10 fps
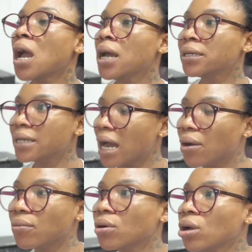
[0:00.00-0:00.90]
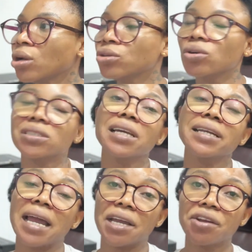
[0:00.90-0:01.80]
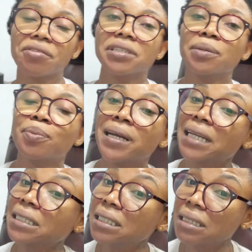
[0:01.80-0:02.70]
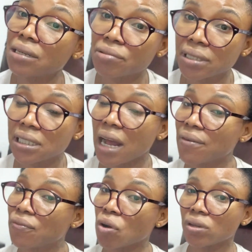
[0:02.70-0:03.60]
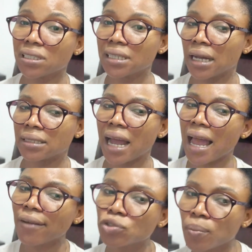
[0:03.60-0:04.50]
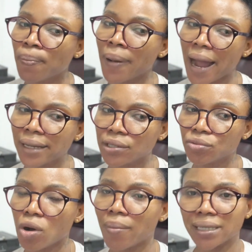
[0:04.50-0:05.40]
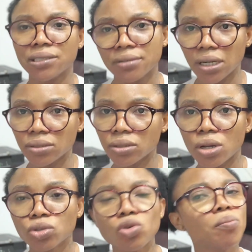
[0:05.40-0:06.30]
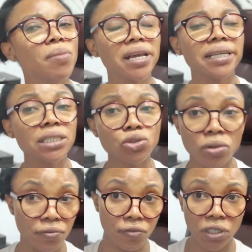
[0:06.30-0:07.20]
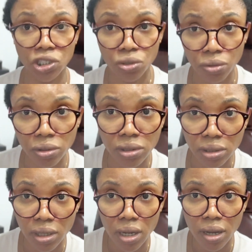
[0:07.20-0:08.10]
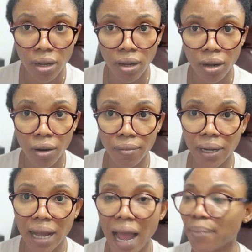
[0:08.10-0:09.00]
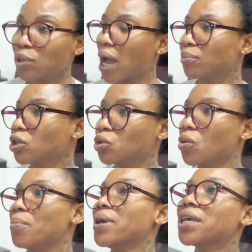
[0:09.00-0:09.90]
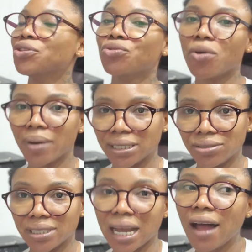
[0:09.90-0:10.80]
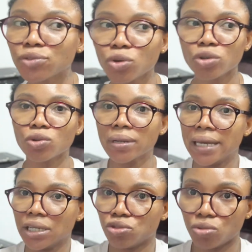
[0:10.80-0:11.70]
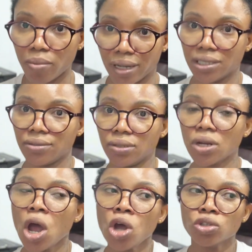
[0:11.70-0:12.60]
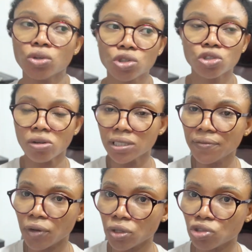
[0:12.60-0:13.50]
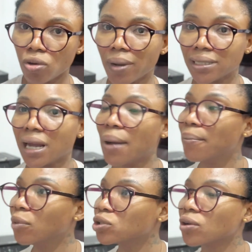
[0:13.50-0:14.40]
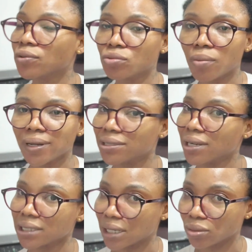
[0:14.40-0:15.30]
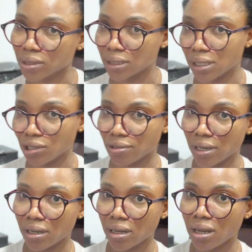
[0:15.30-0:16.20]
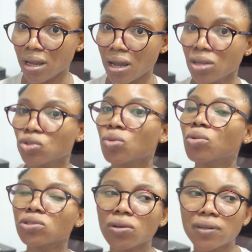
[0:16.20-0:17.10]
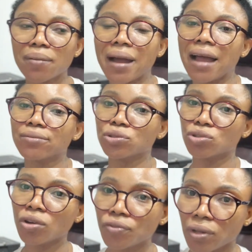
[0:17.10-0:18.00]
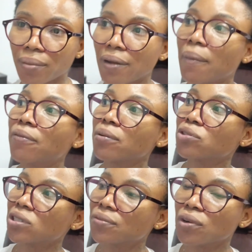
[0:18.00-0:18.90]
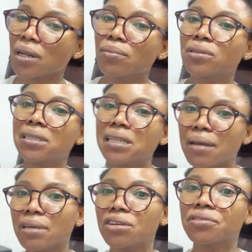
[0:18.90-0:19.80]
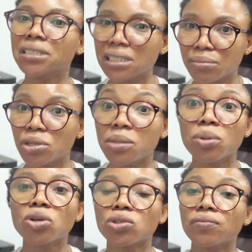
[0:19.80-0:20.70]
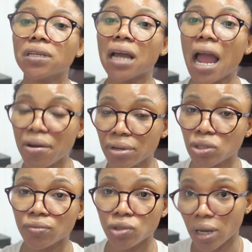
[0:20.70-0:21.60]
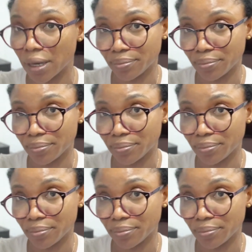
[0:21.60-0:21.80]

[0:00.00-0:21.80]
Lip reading: Now, you're saying I increased the price. I didn't increase it. Have you forgotten that I have to buy the raw materials to make it into a finished goods? All right, I'm not the one making the raw materials. I have to also get raw material. So sourcing for those raw materials, and most of the raw materials are not in Nigeria. So most of them I have to source for them. Apart from sourcing for them, you see them increasing the money because of the high rates of dollar.